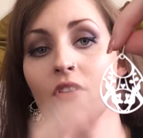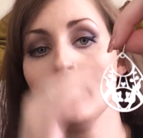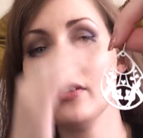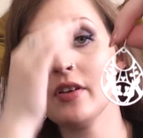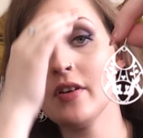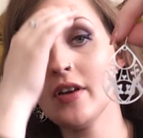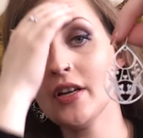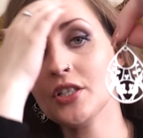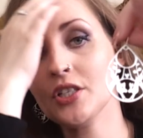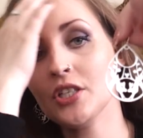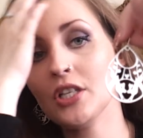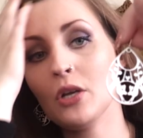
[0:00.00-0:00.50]
though
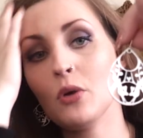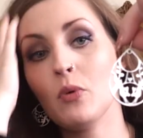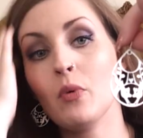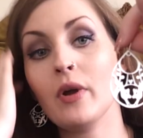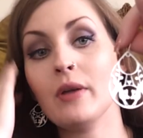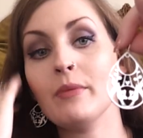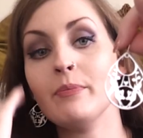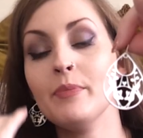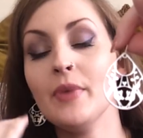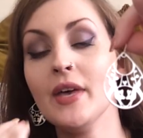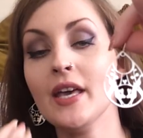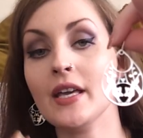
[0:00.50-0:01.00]
they're actually
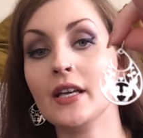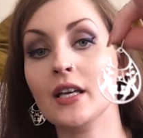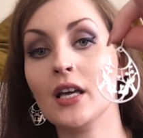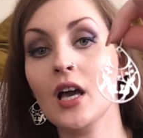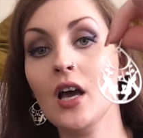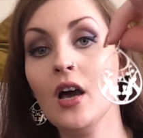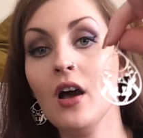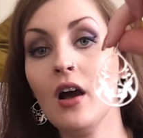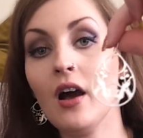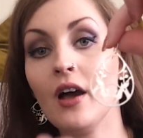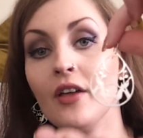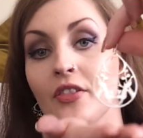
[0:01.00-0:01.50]
quite big.
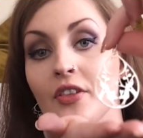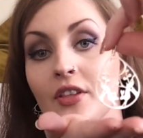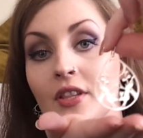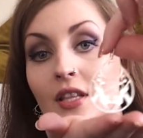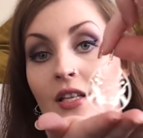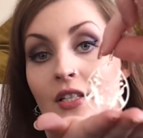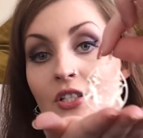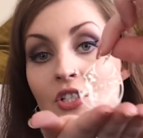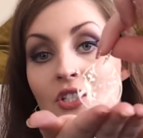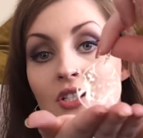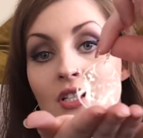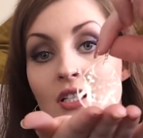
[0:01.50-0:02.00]
I think
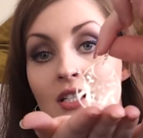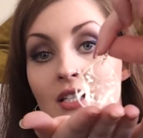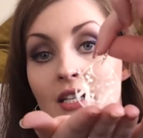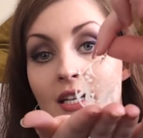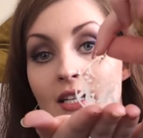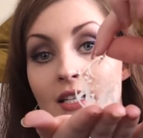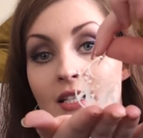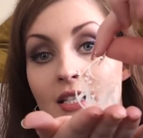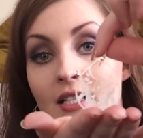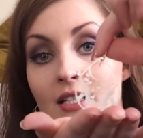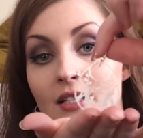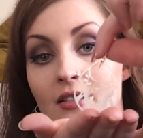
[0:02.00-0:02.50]
they're just the
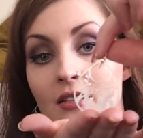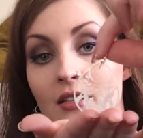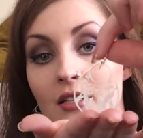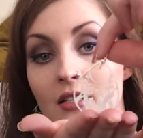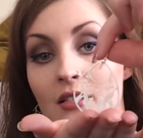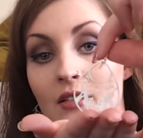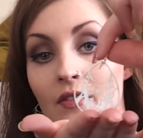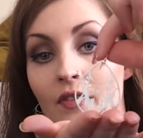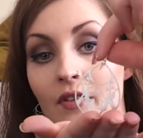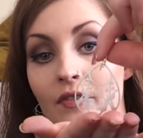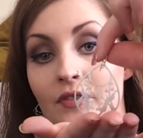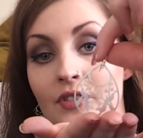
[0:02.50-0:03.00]
daintiest
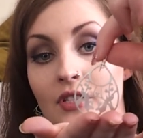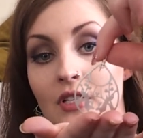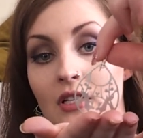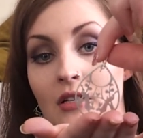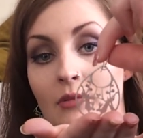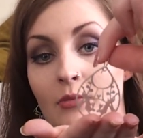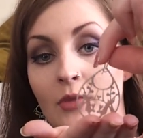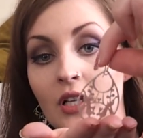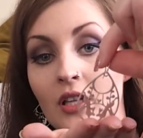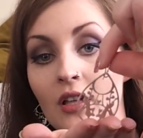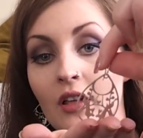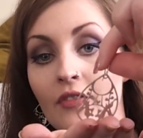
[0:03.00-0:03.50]
things that I've seen
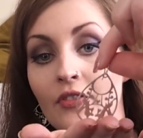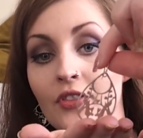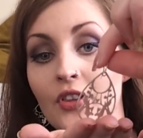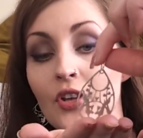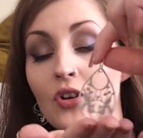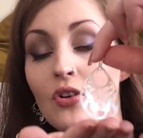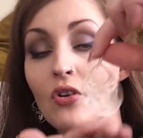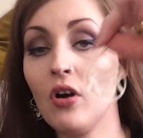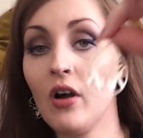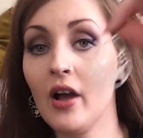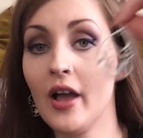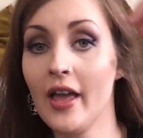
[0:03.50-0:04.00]
in my life.
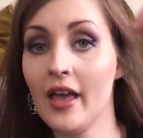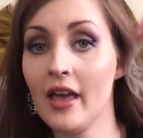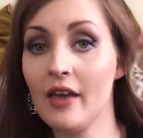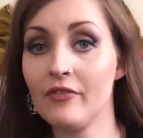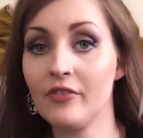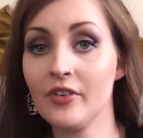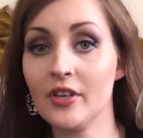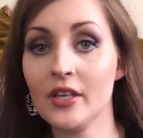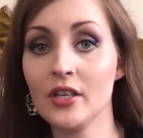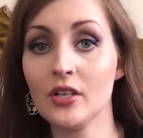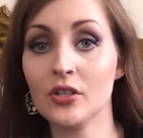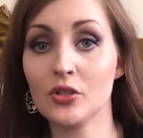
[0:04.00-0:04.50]
They're not
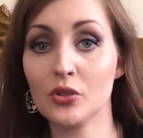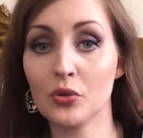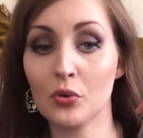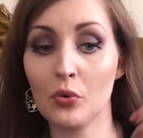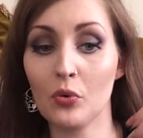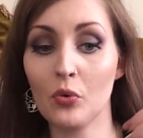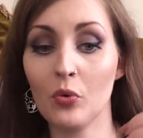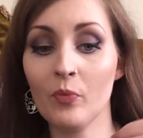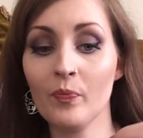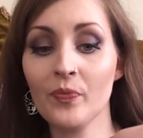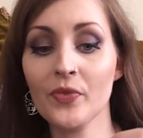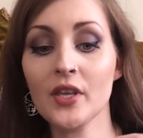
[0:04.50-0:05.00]
heavy at
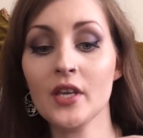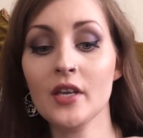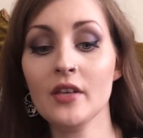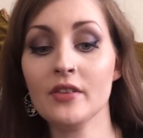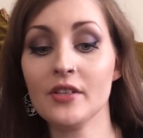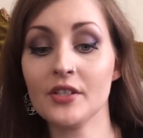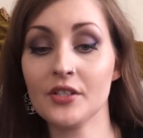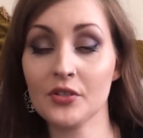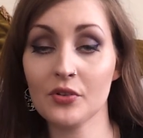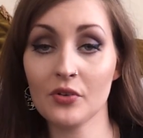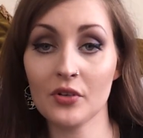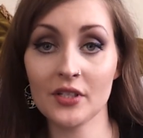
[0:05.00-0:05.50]
all.
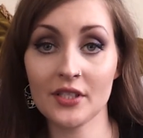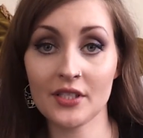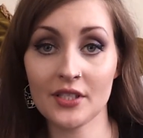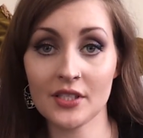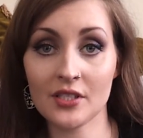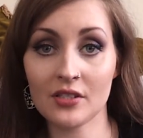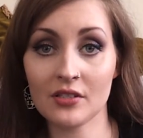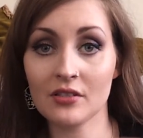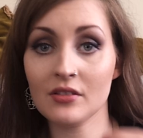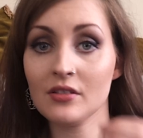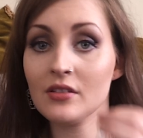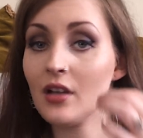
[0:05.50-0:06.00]
They're solid
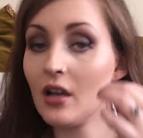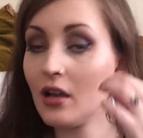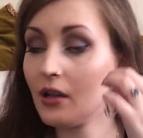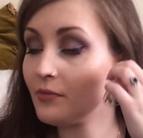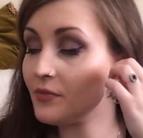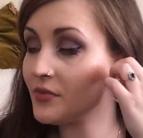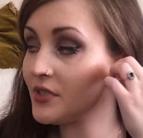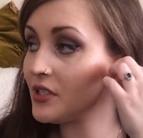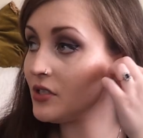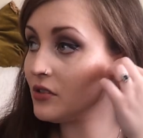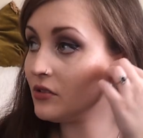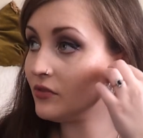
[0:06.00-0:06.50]

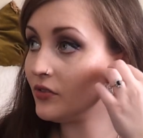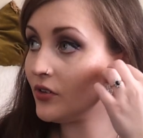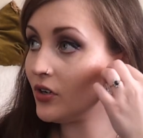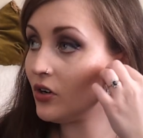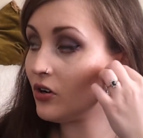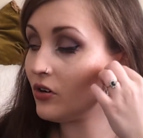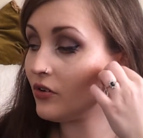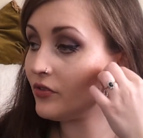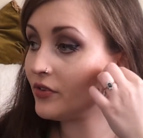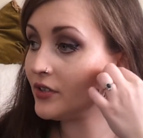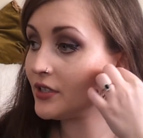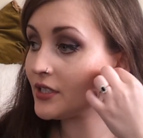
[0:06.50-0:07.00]
silver,
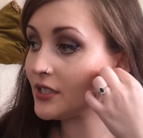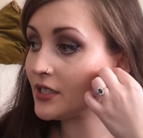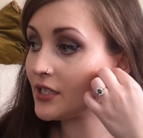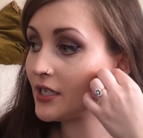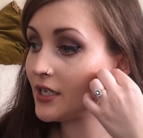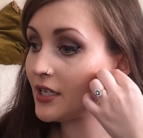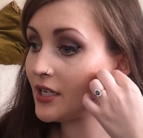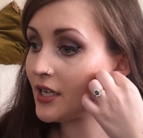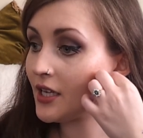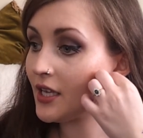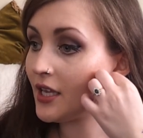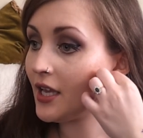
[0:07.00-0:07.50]

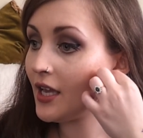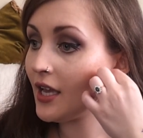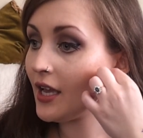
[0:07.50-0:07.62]
obviously.